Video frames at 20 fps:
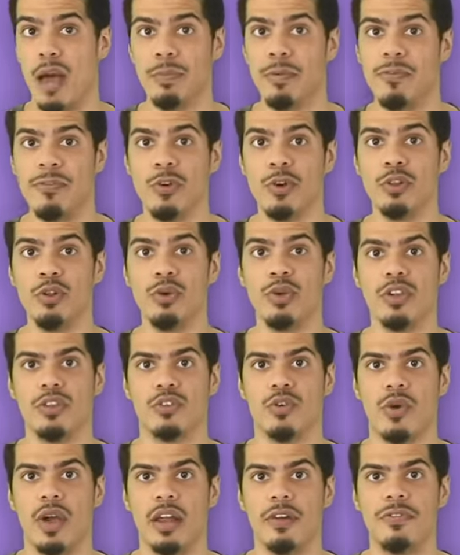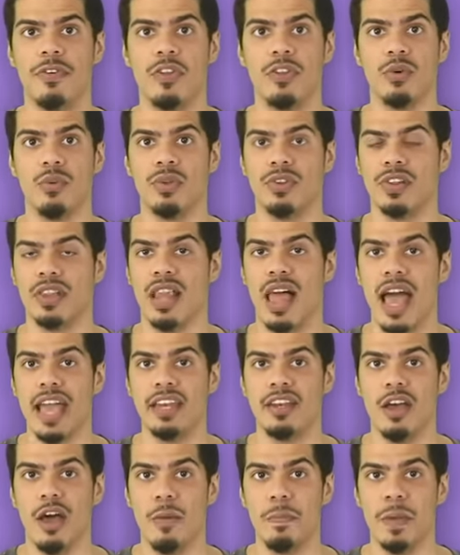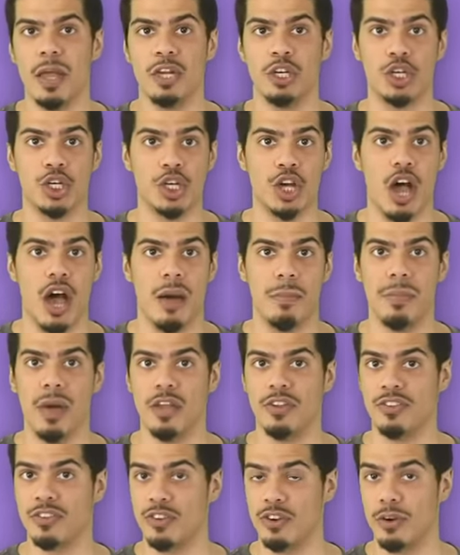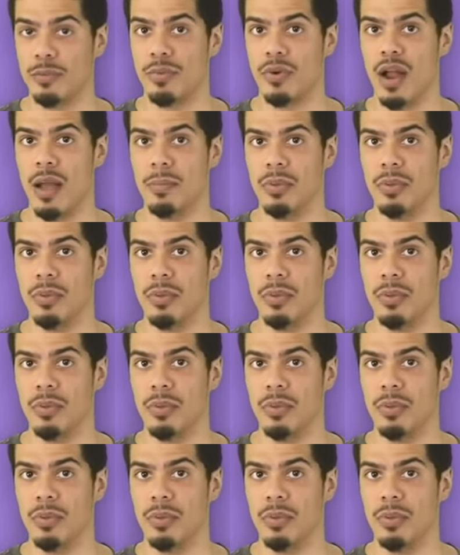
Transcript: but not before Luka's grandfather was lined up and shot by Serb